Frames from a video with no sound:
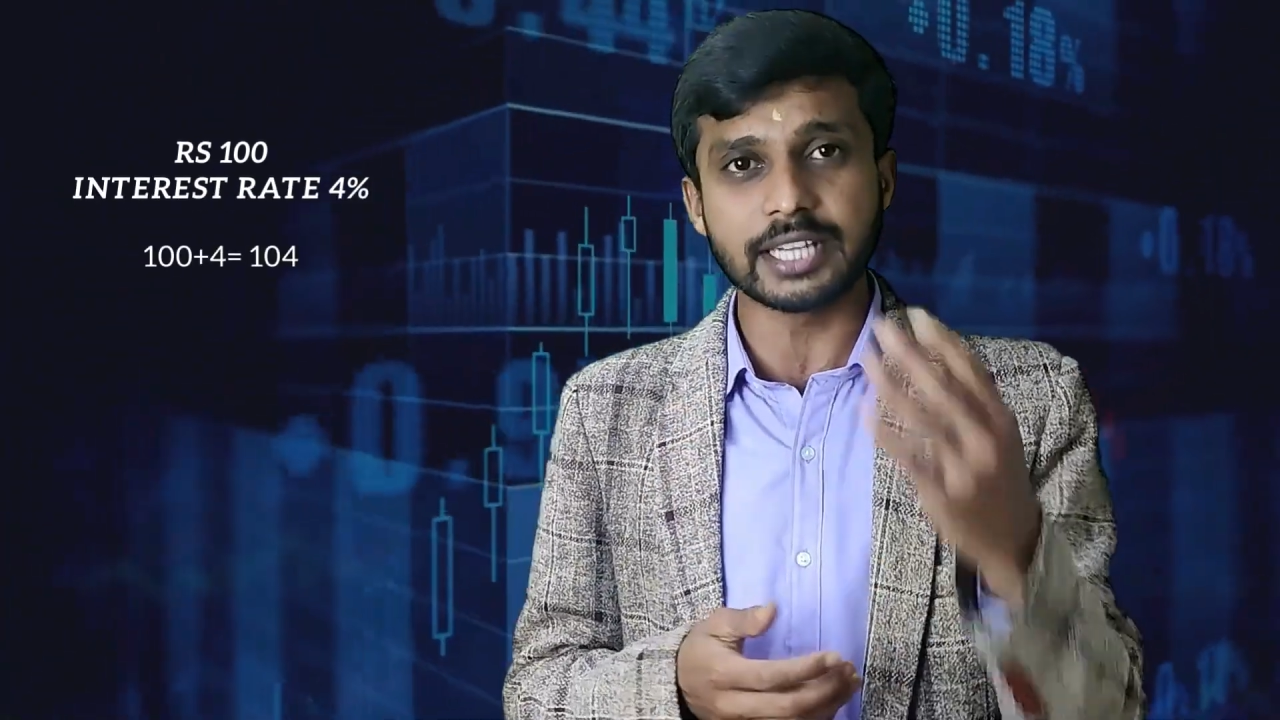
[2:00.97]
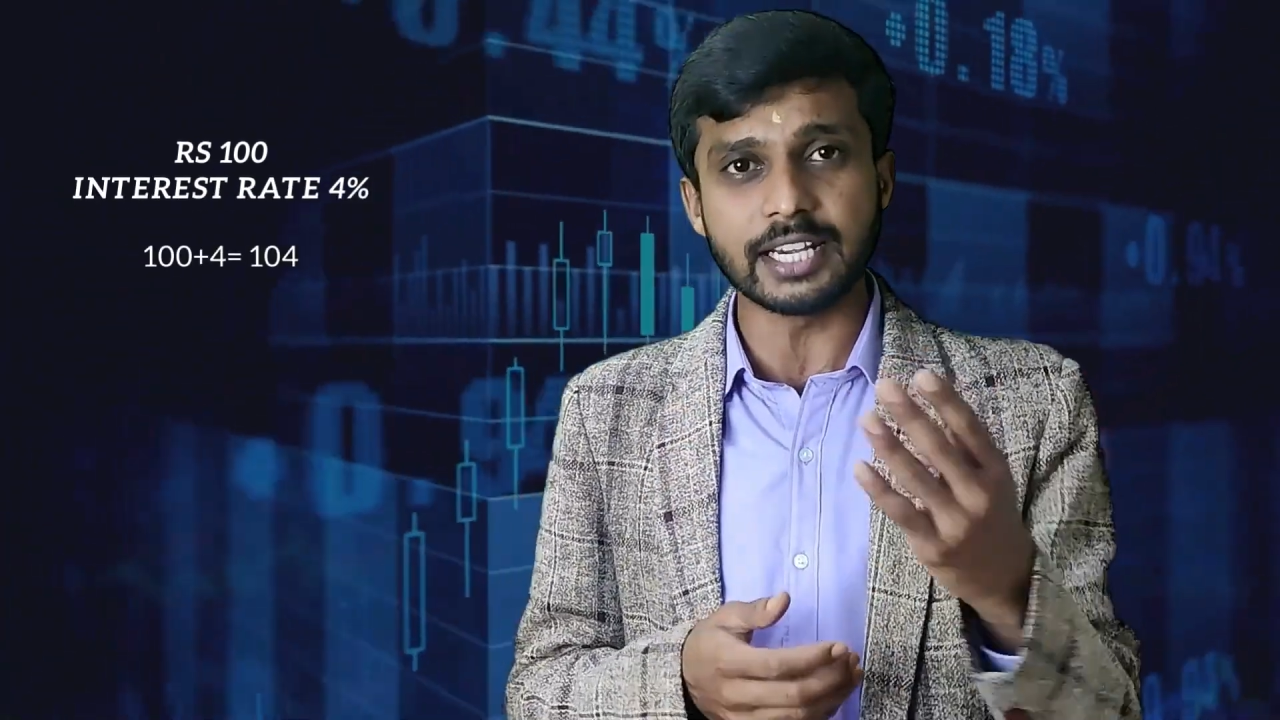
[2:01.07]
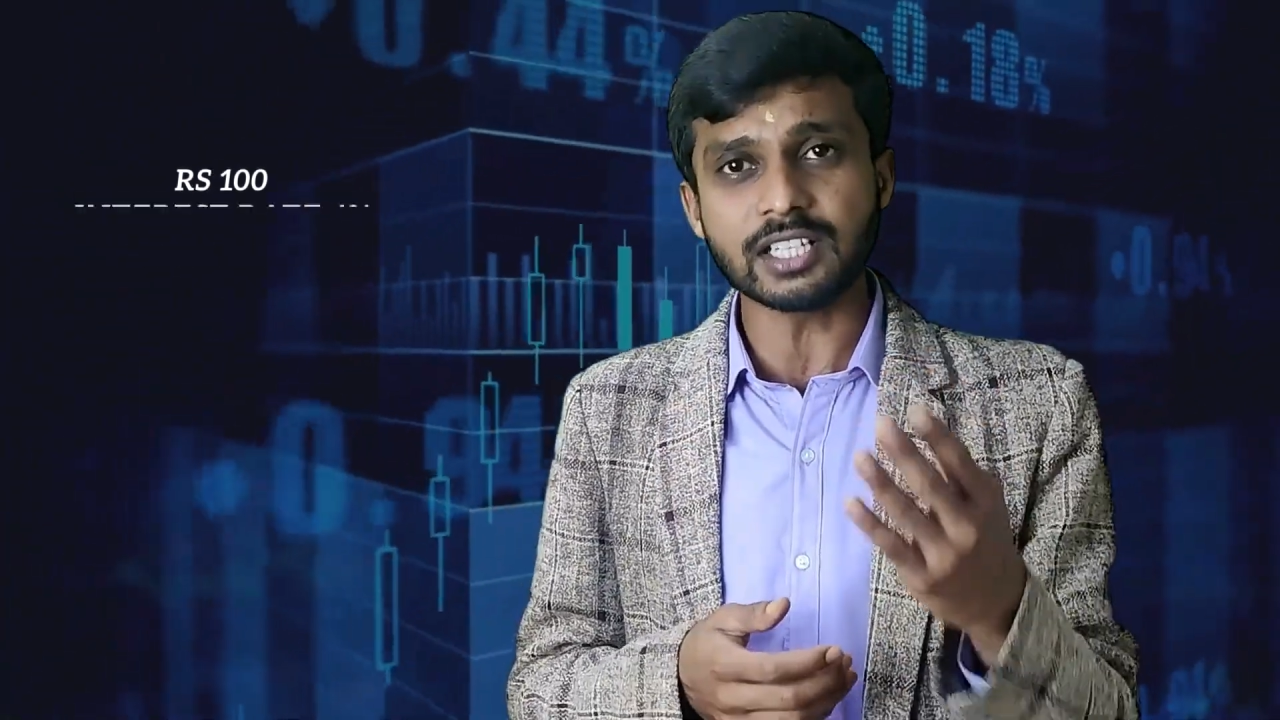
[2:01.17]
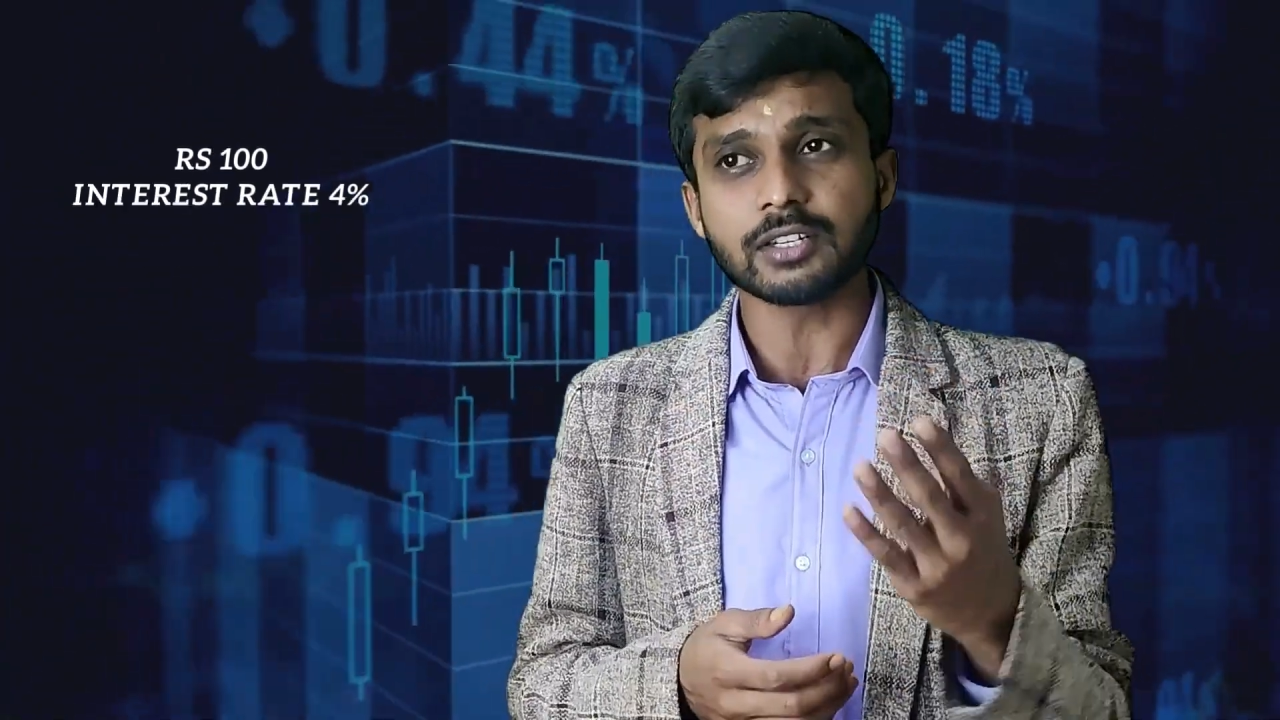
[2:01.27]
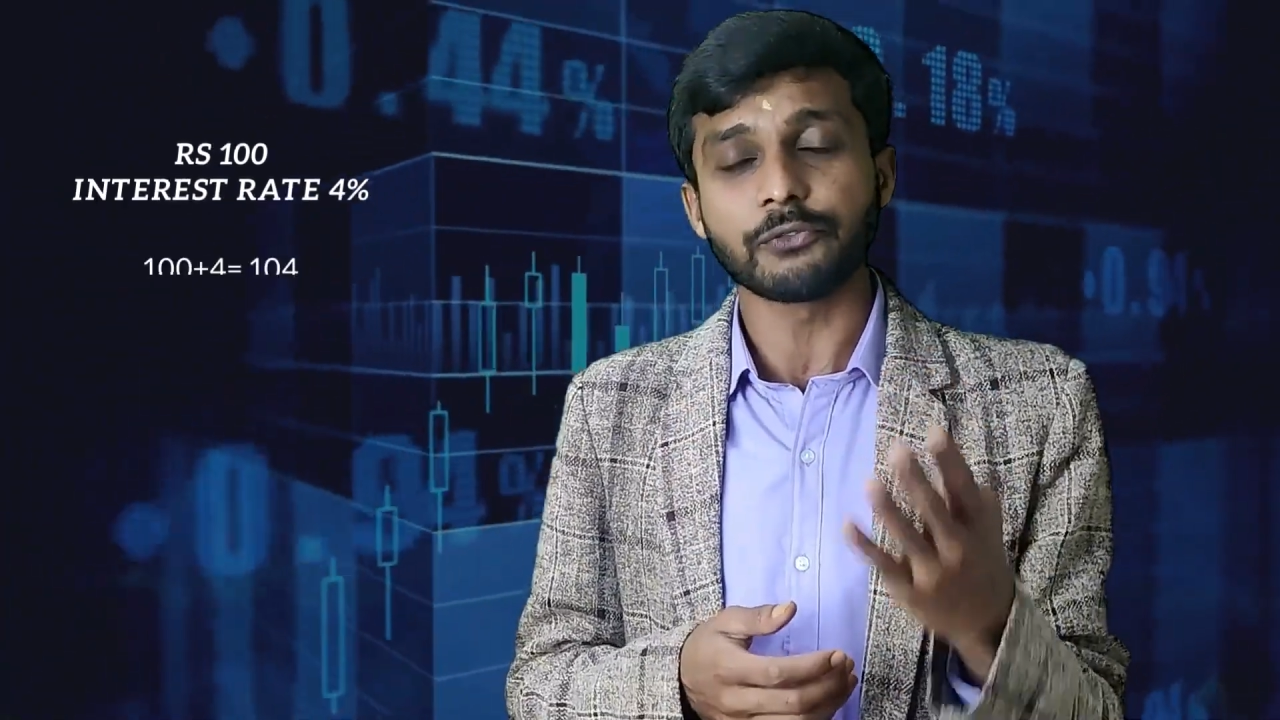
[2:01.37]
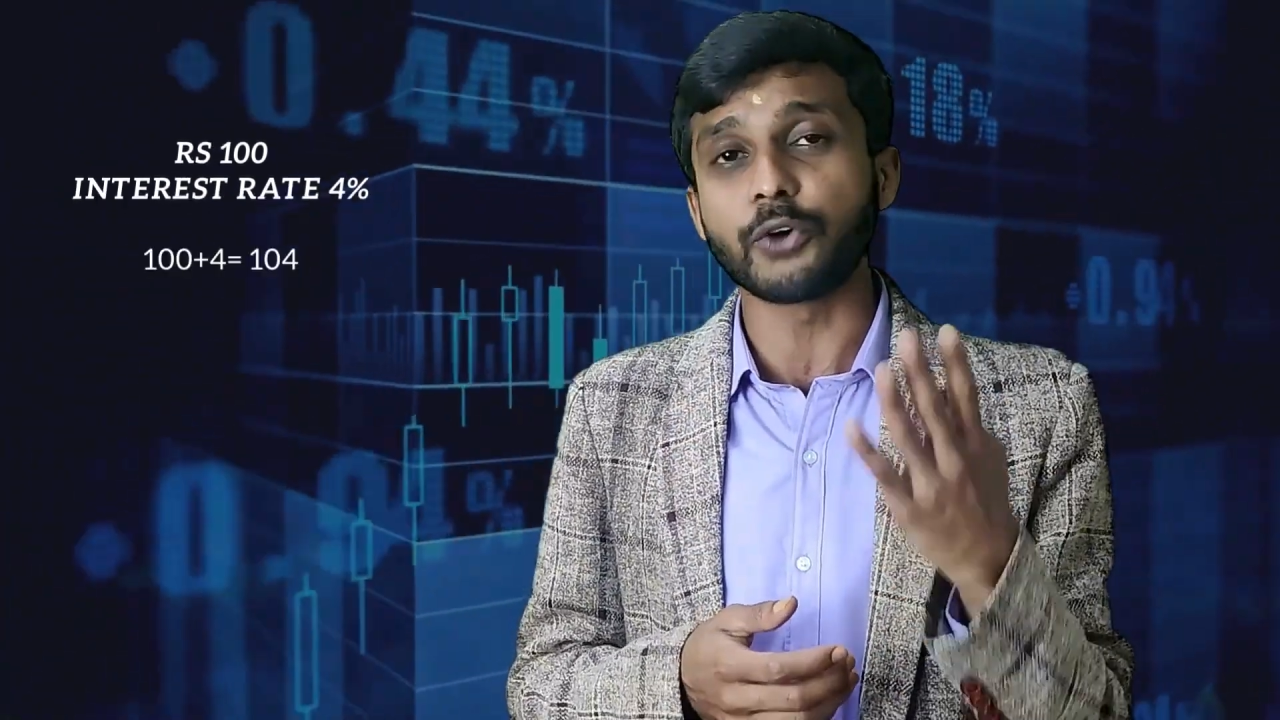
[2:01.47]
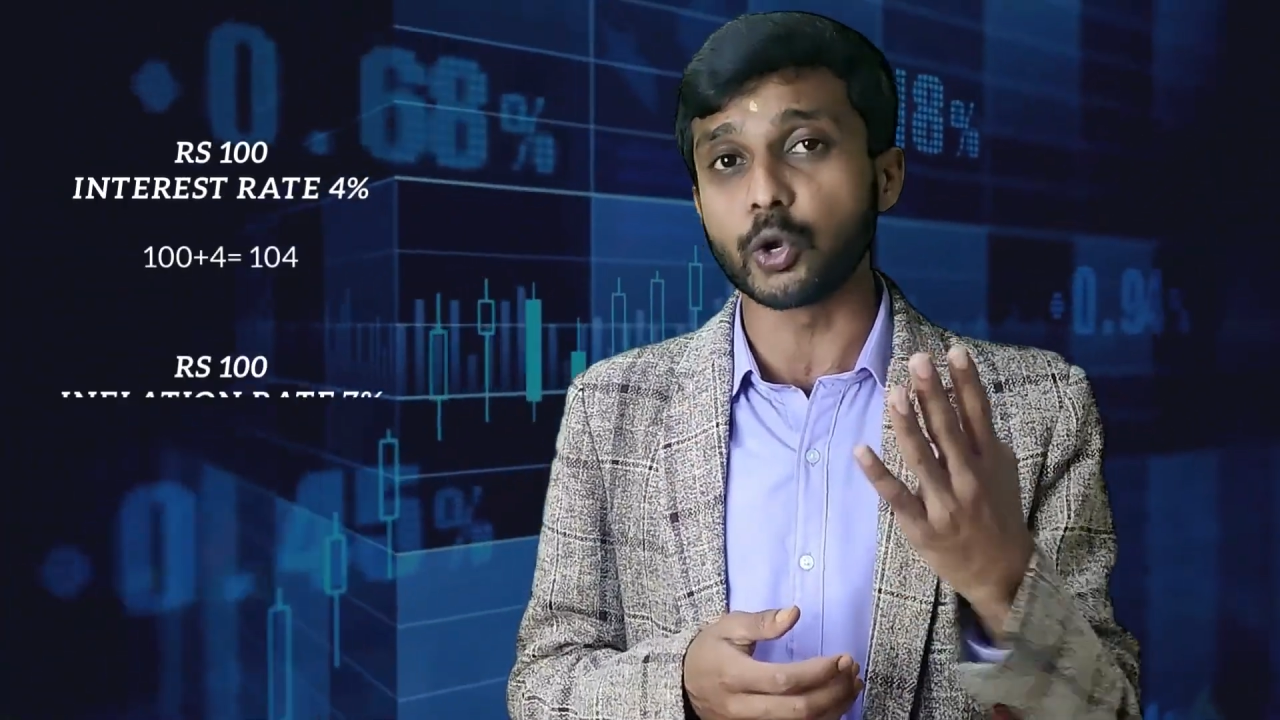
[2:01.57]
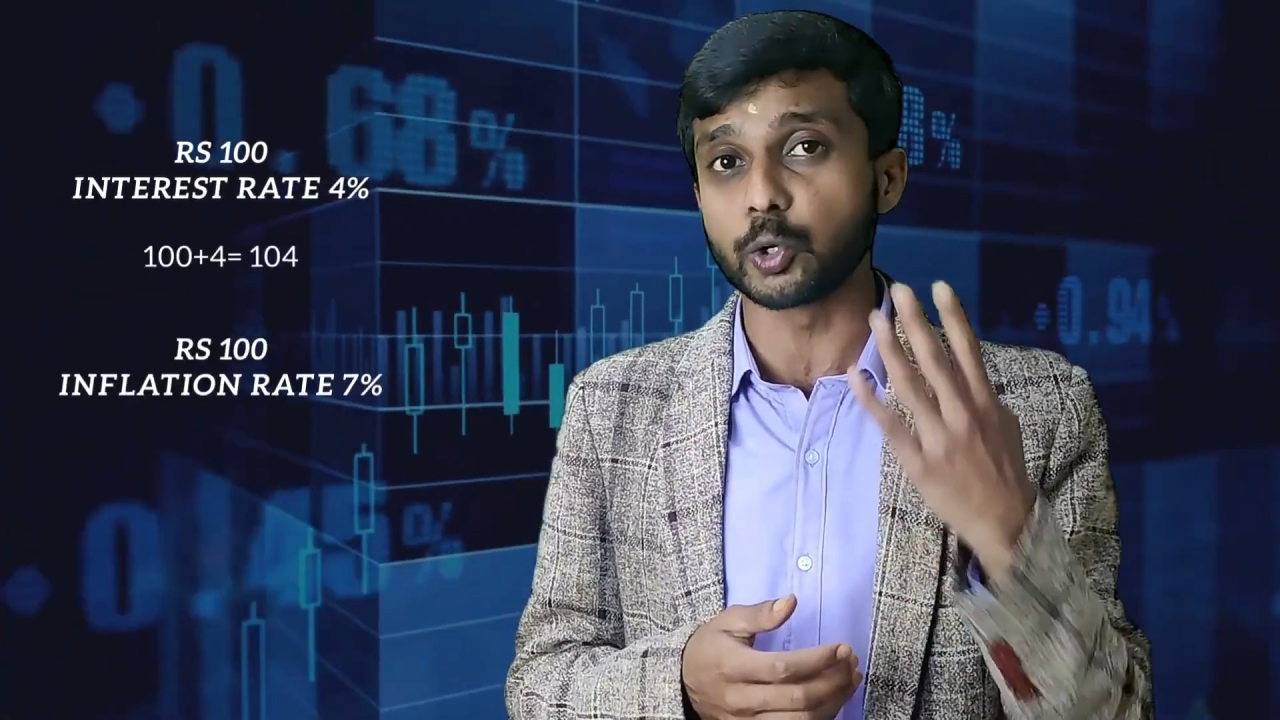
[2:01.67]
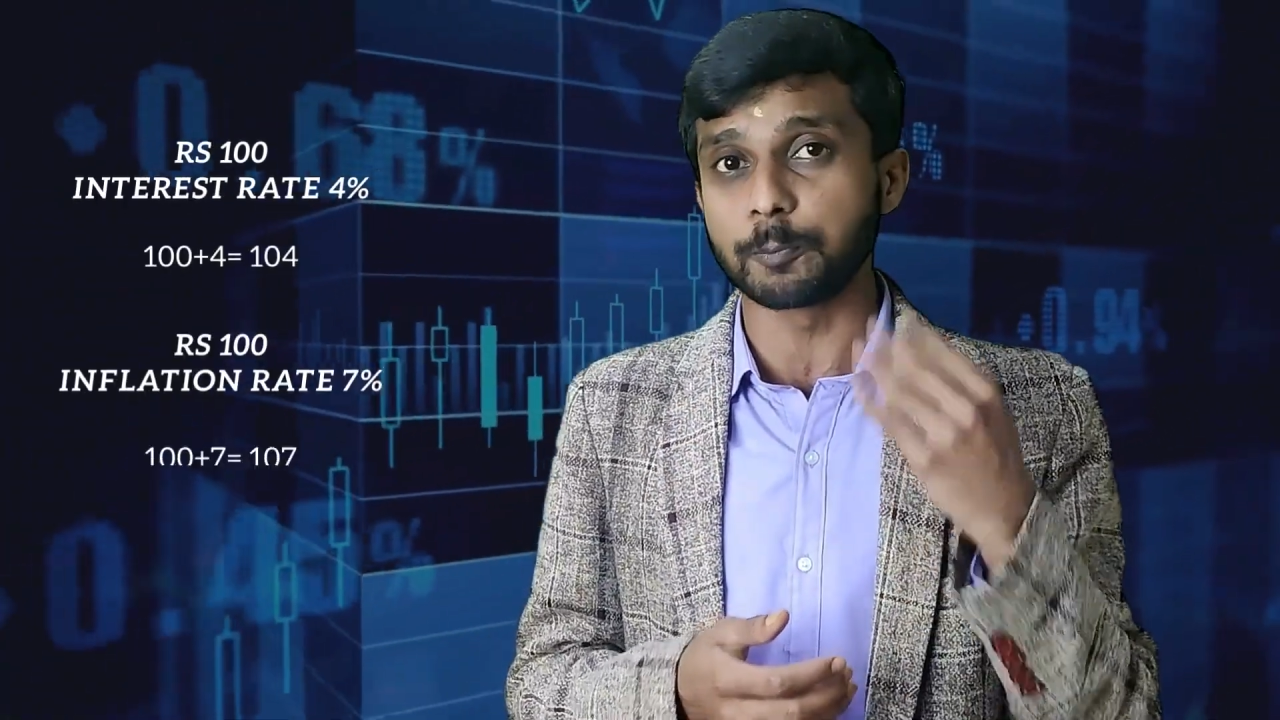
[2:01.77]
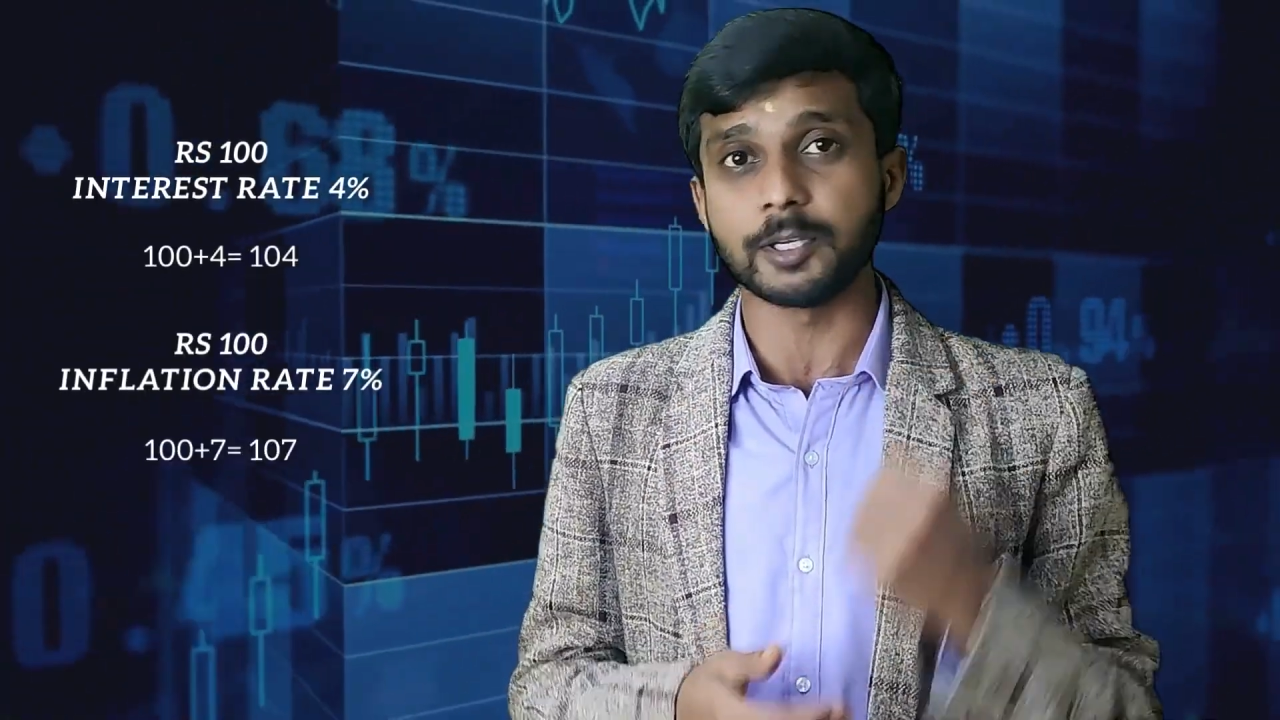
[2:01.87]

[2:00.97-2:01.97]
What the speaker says: You would get